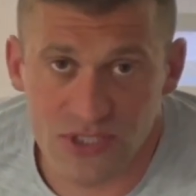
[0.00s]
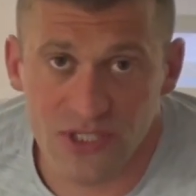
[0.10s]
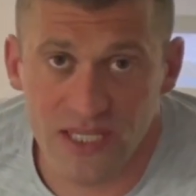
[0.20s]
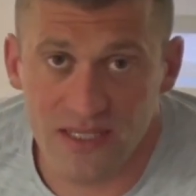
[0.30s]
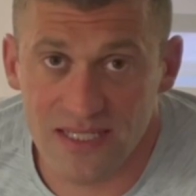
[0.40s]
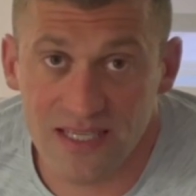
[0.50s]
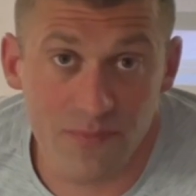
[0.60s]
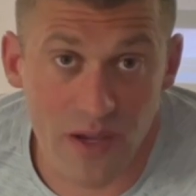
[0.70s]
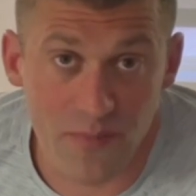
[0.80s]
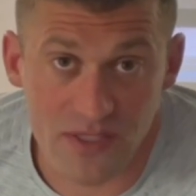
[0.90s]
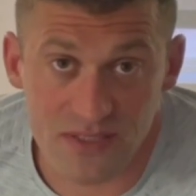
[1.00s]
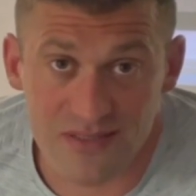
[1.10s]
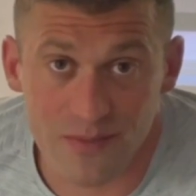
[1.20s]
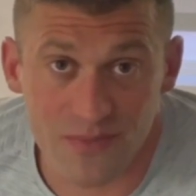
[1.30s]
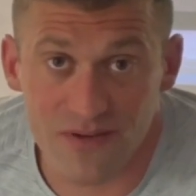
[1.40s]
looking to give my muscles
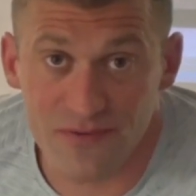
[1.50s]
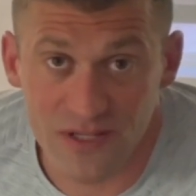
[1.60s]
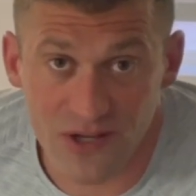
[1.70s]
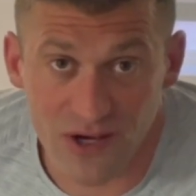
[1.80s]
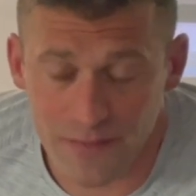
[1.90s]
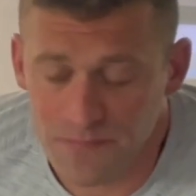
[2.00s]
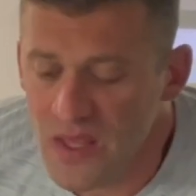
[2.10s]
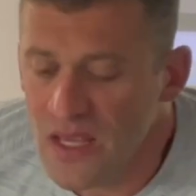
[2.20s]
something to feed on.